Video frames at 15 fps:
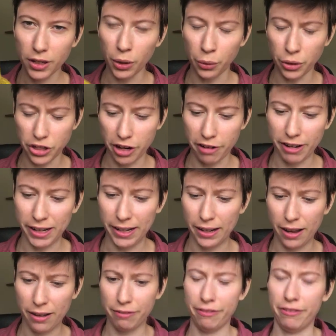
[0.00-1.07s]
which I really
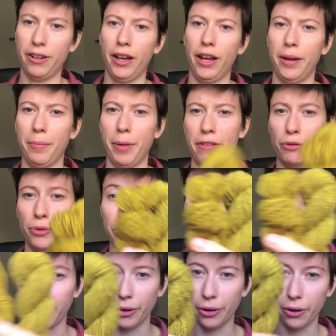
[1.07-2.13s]
love. I've
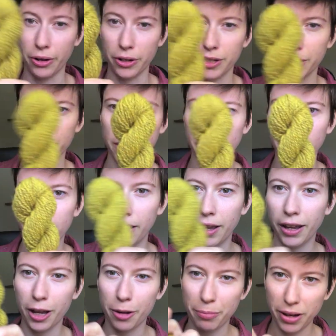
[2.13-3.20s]
also got
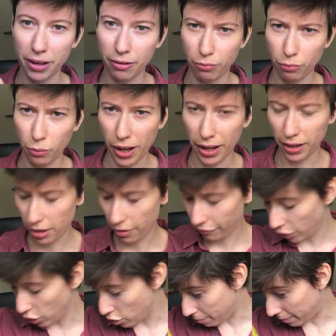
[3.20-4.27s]
a
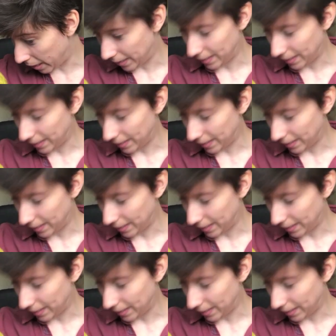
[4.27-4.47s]
few mini